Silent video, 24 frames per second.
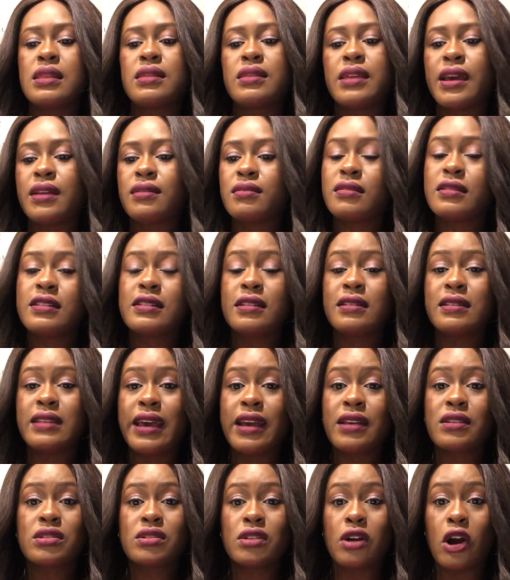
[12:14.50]
Then the
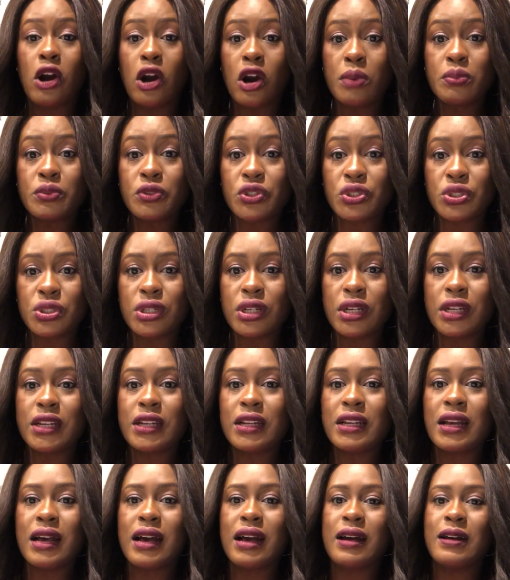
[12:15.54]
next
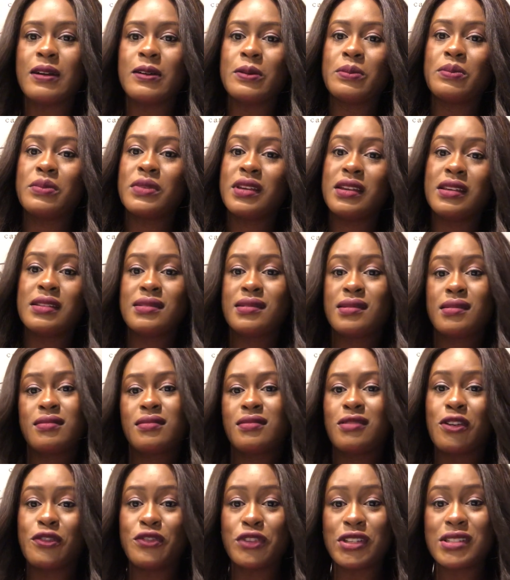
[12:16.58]
option um, is
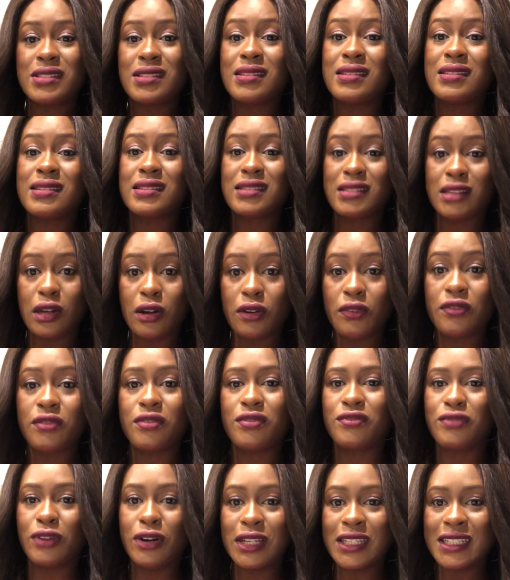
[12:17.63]
obviously
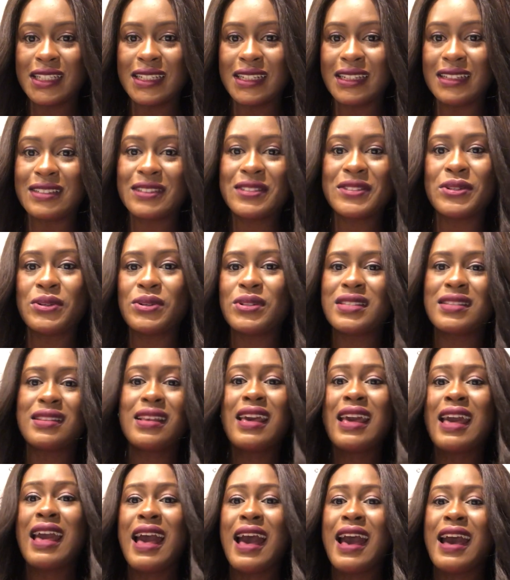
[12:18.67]
self-funding. So it's
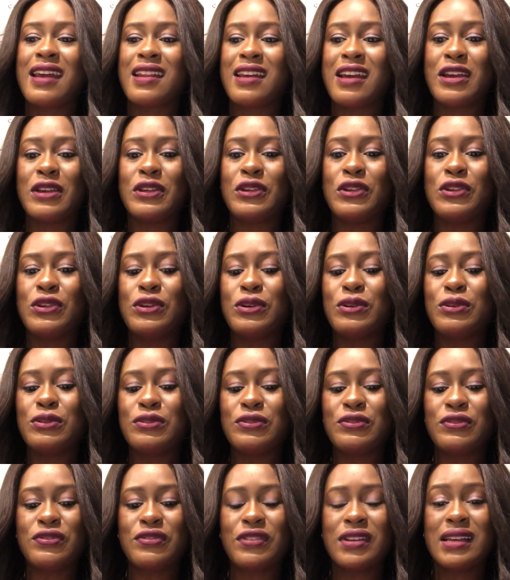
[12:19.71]
either
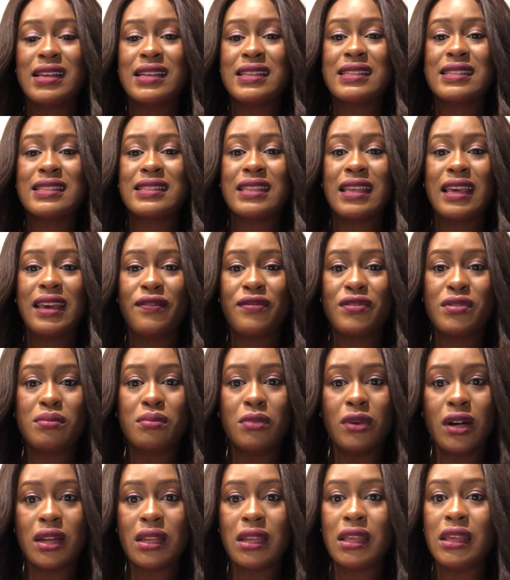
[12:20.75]
you've saved
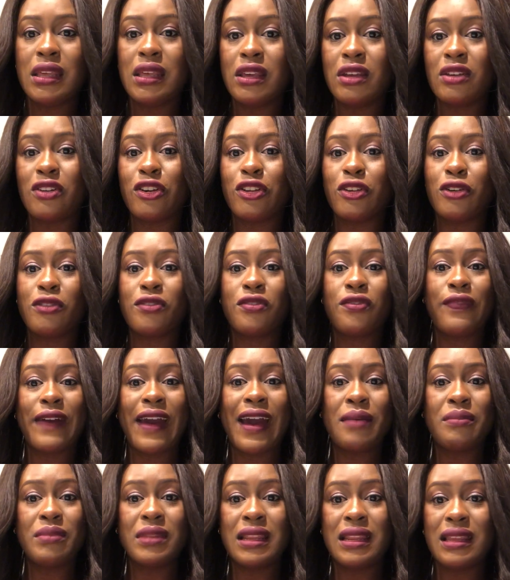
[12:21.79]
money or your
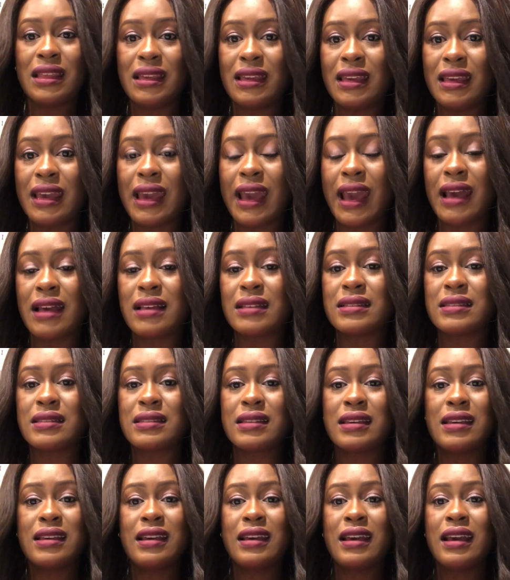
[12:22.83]
family
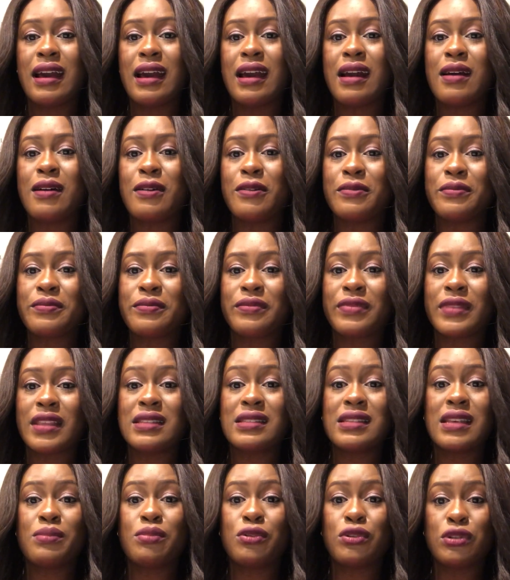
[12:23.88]
has um,
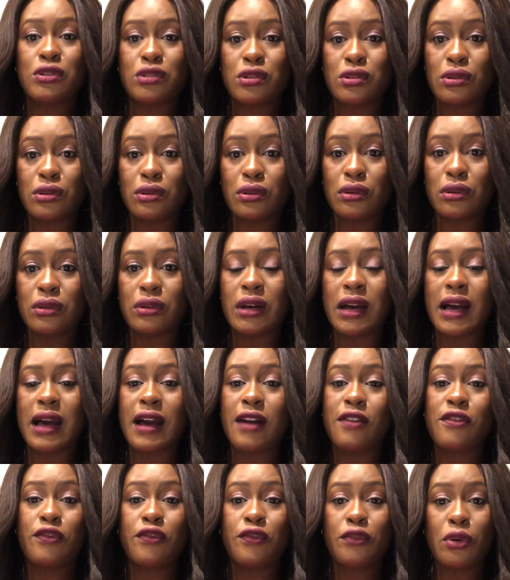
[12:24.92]
is able to
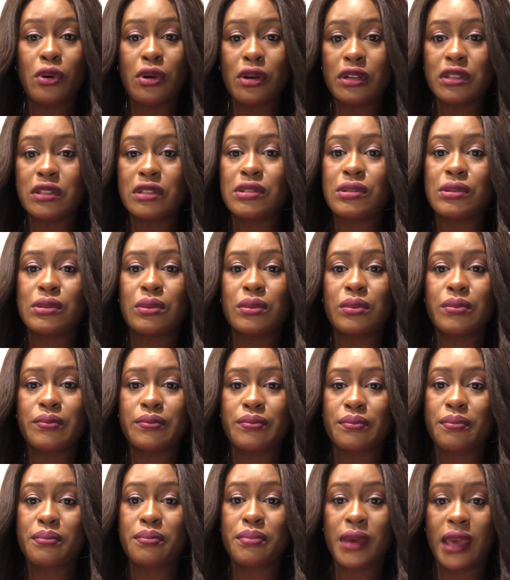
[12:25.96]
afford to
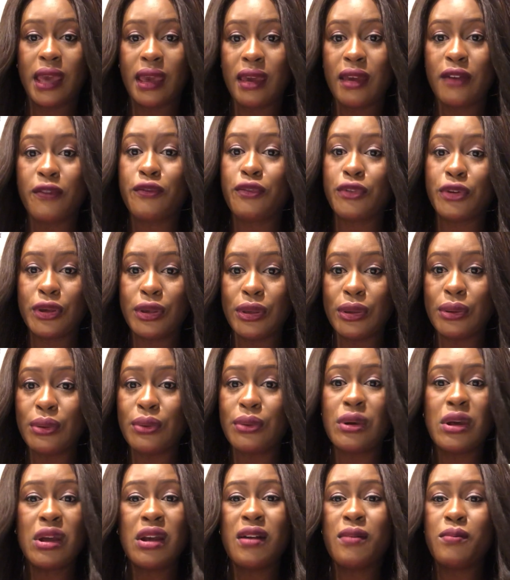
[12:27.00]
pay for
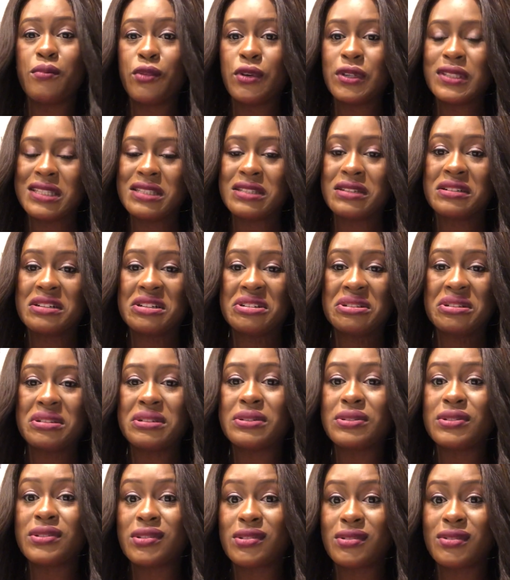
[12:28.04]
you. Most
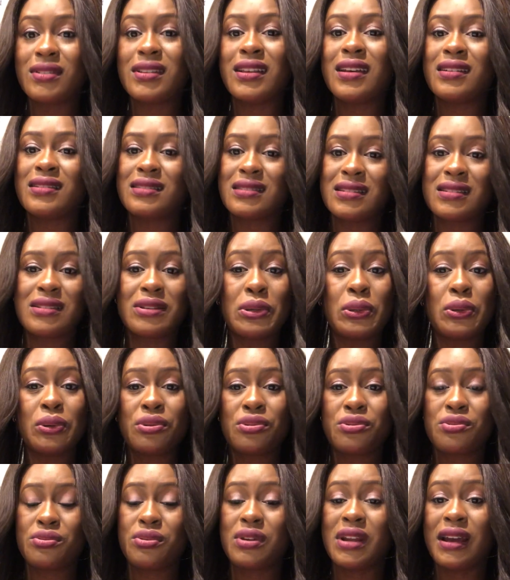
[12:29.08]
international students go
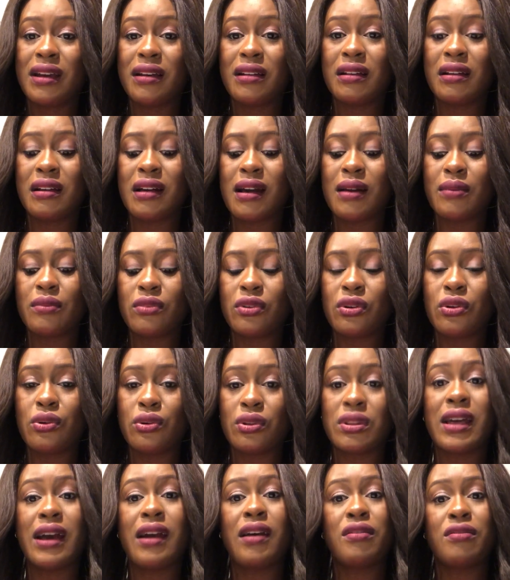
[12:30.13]
through that um,
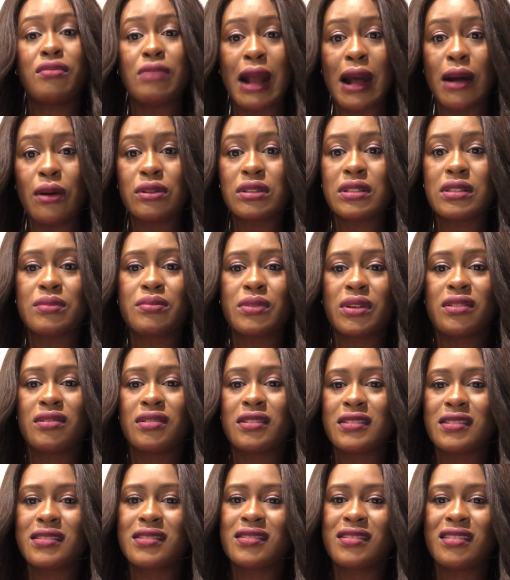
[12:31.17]
go that route
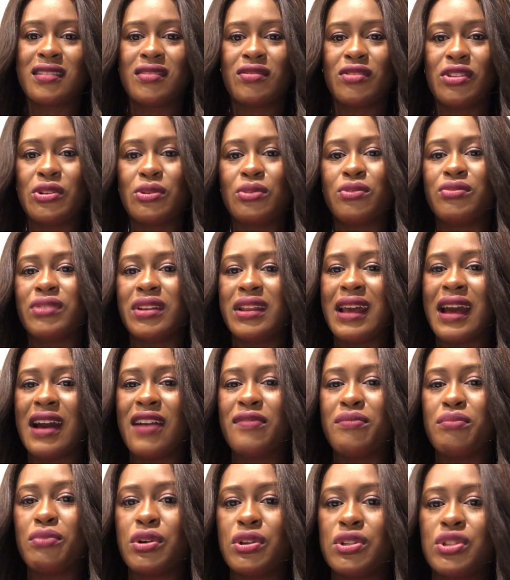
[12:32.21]
because they don't really
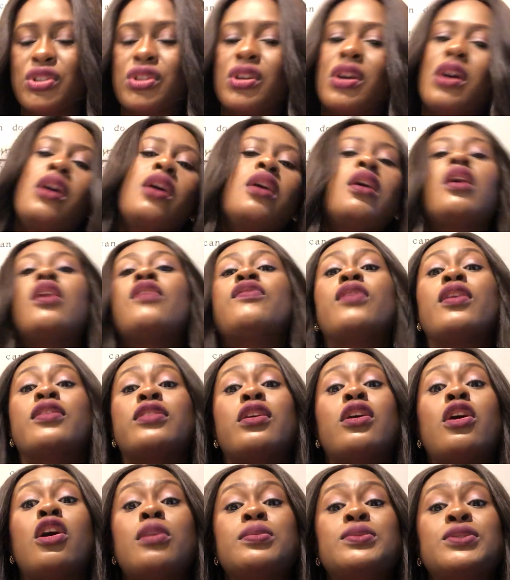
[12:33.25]
have much of
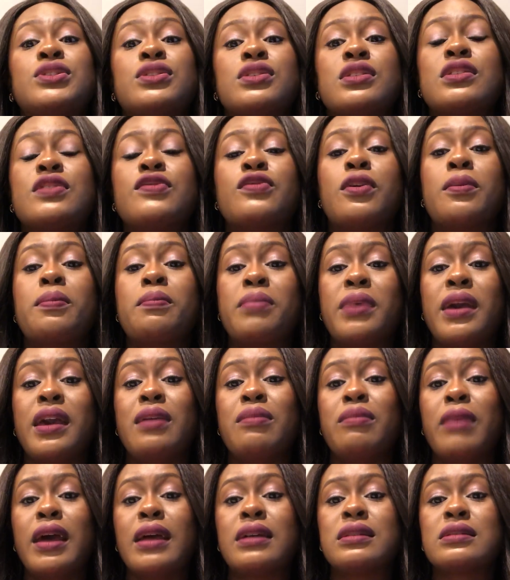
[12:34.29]
other options for
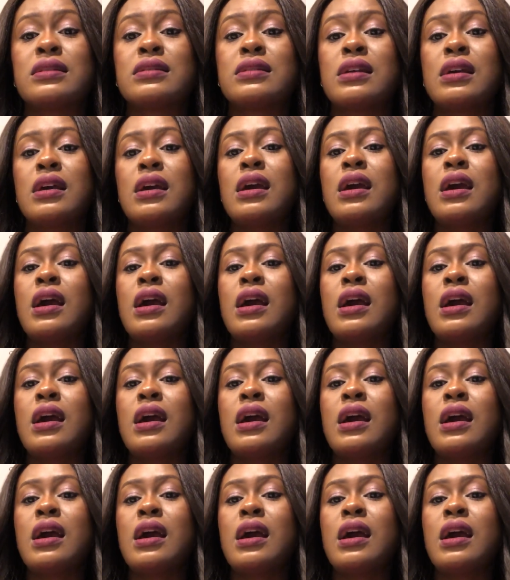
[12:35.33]
payments.